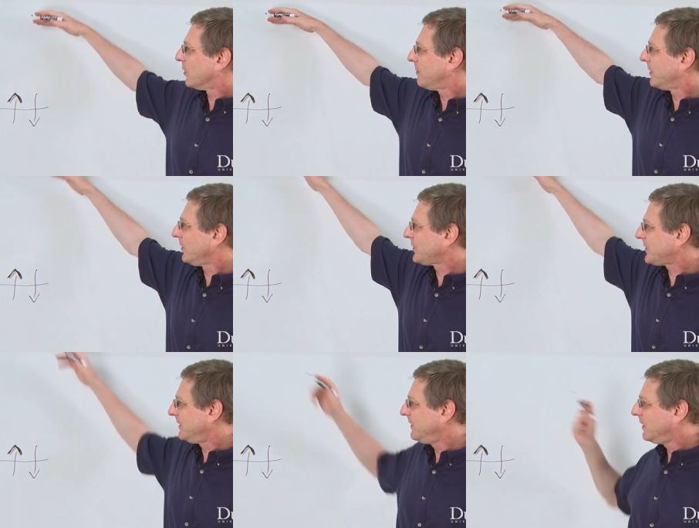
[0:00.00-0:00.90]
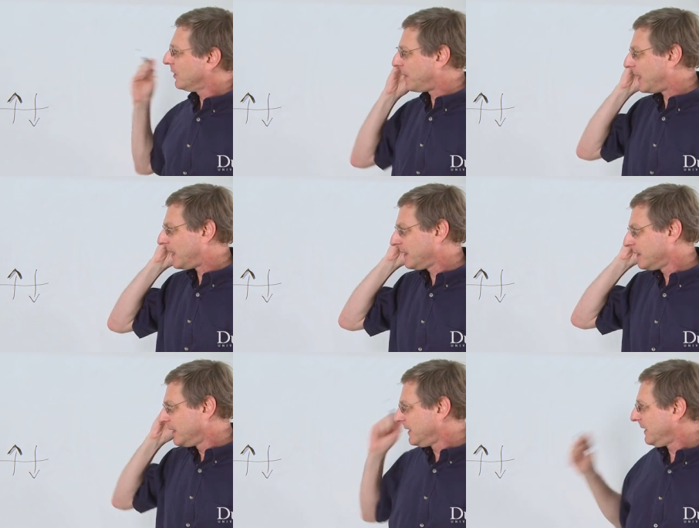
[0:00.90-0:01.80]
orbitals nearby,
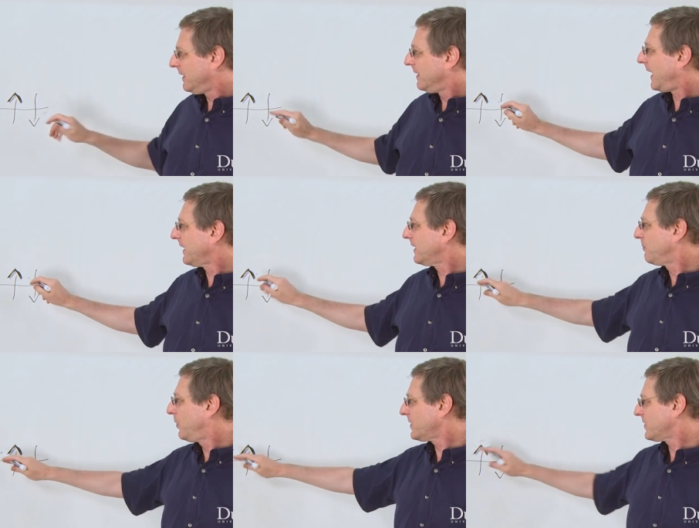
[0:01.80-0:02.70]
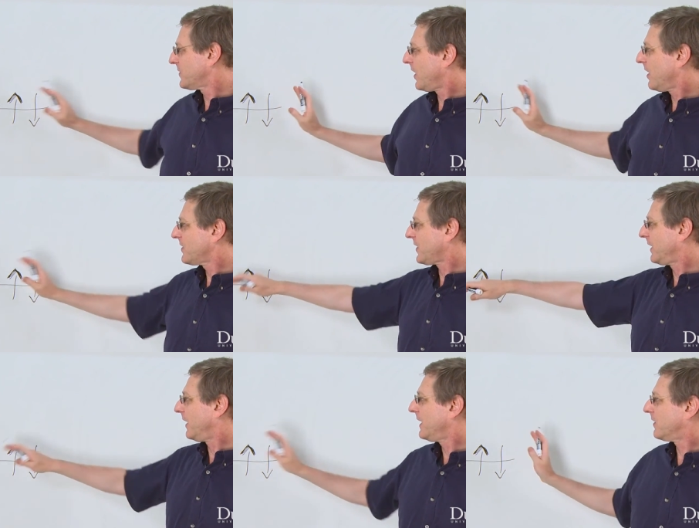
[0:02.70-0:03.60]
I can push as hard as I
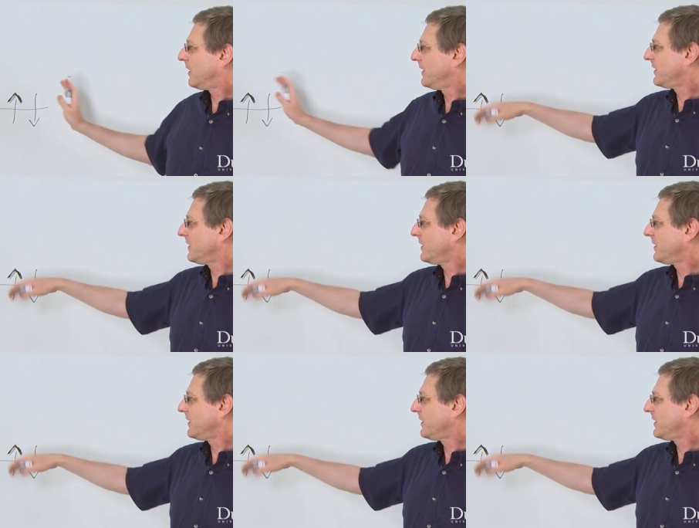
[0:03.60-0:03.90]
like on